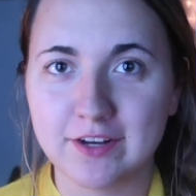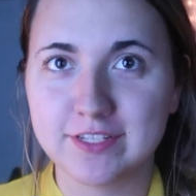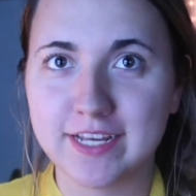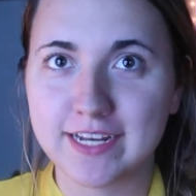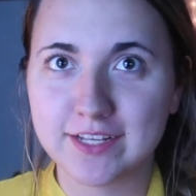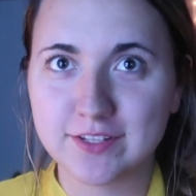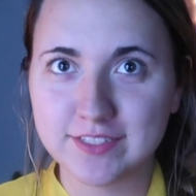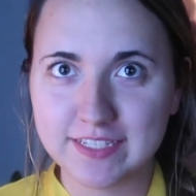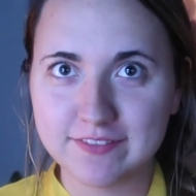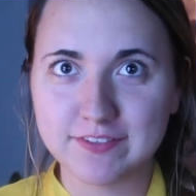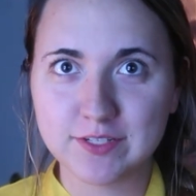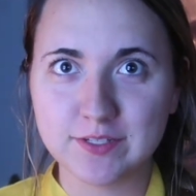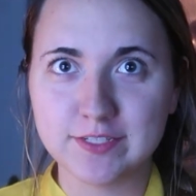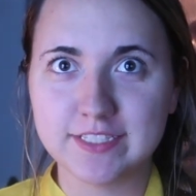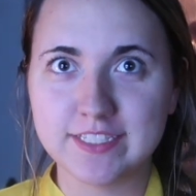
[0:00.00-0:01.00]
Technical
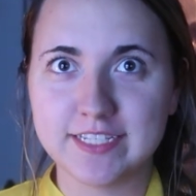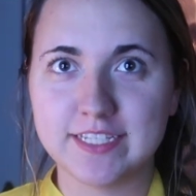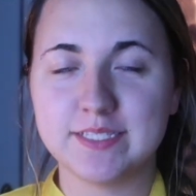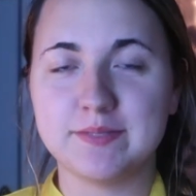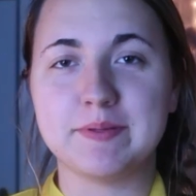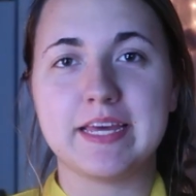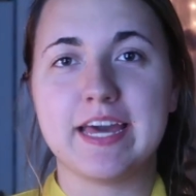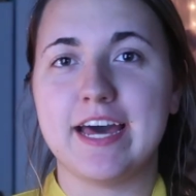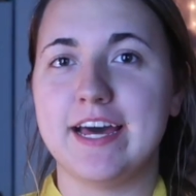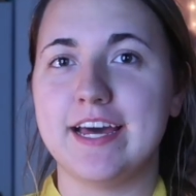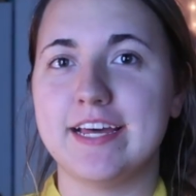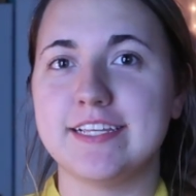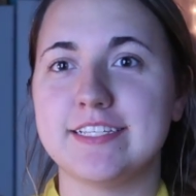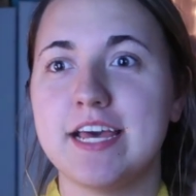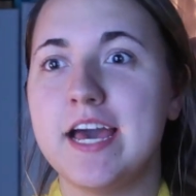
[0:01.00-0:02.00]
difficulties
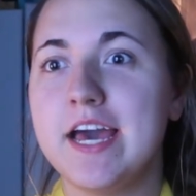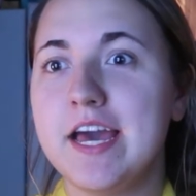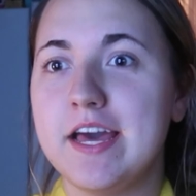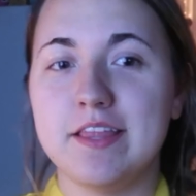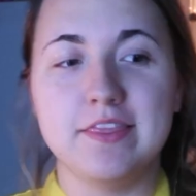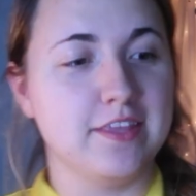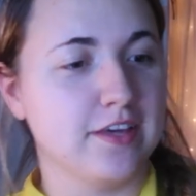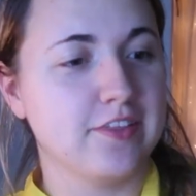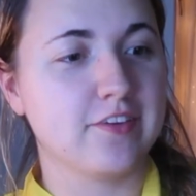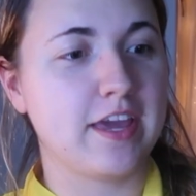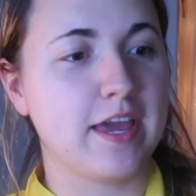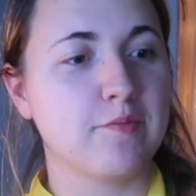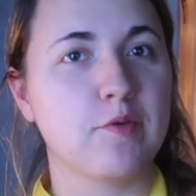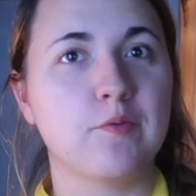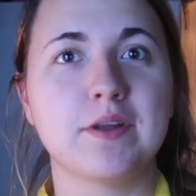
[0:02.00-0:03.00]
because the other
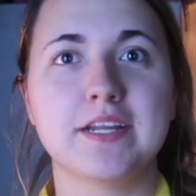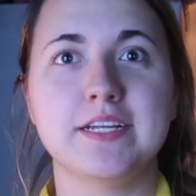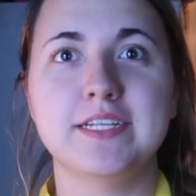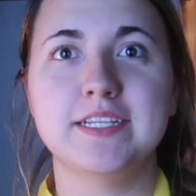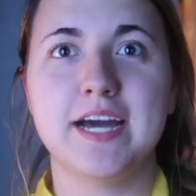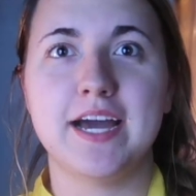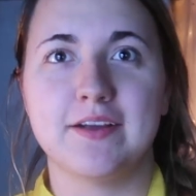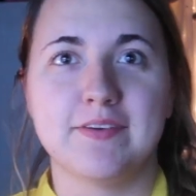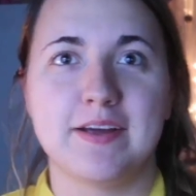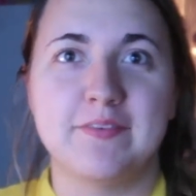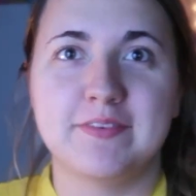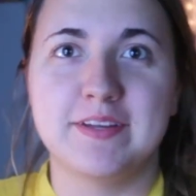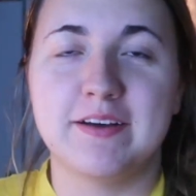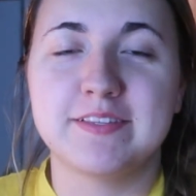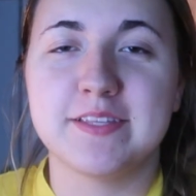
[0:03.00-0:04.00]
camera wanted to die right
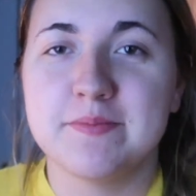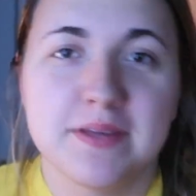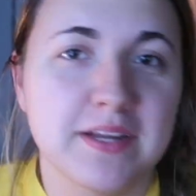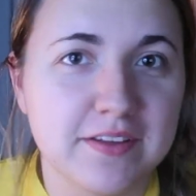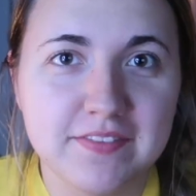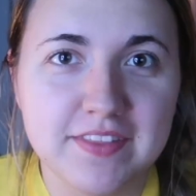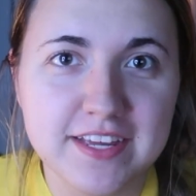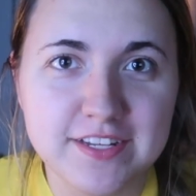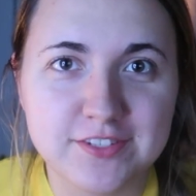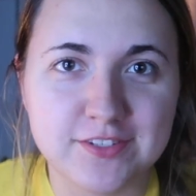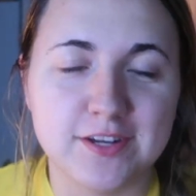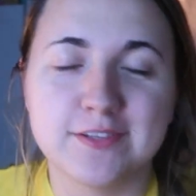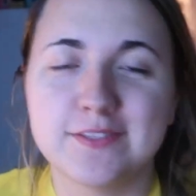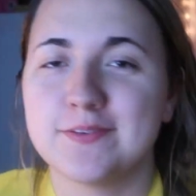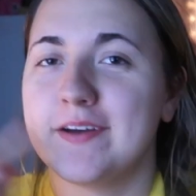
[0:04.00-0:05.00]
when I was in the middle of the
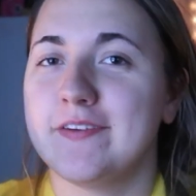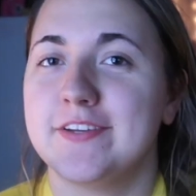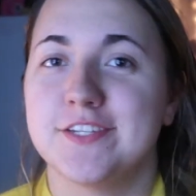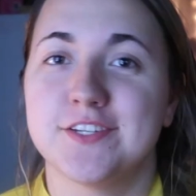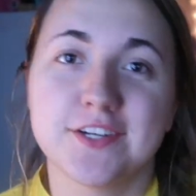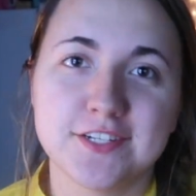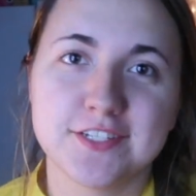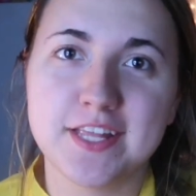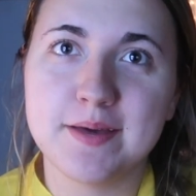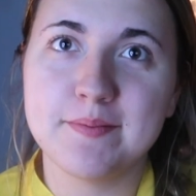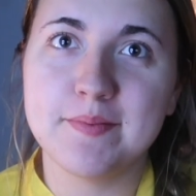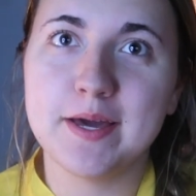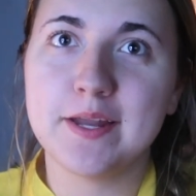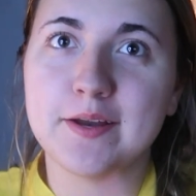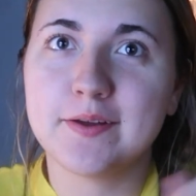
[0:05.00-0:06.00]
intro, so we're having to charge that
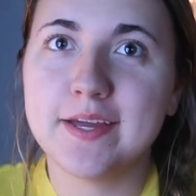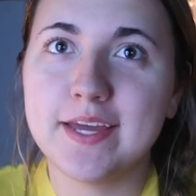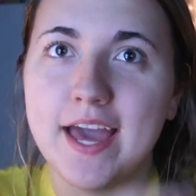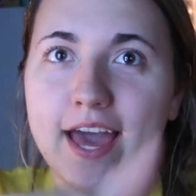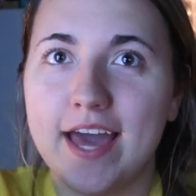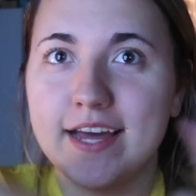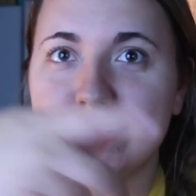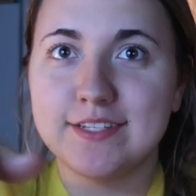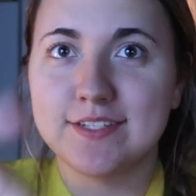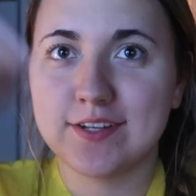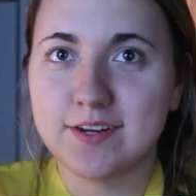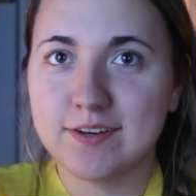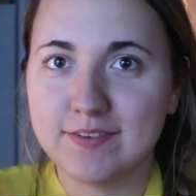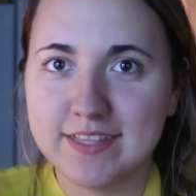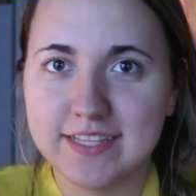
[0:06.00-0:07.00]
battery and
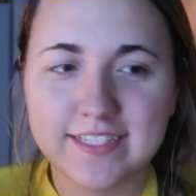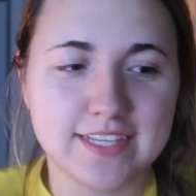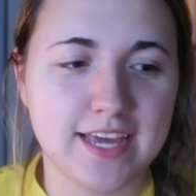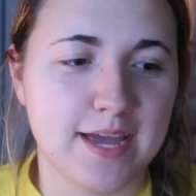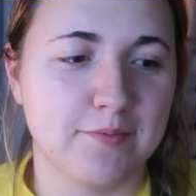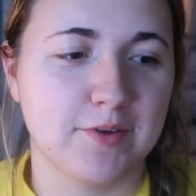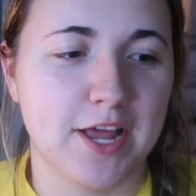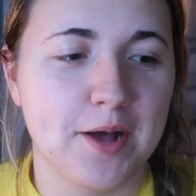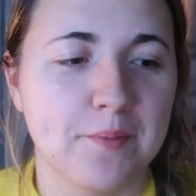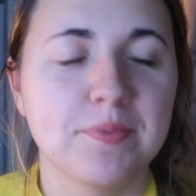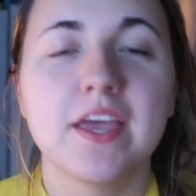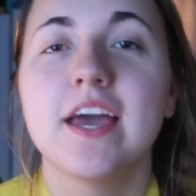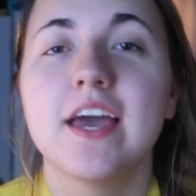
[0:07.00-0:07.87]
start with this camera now.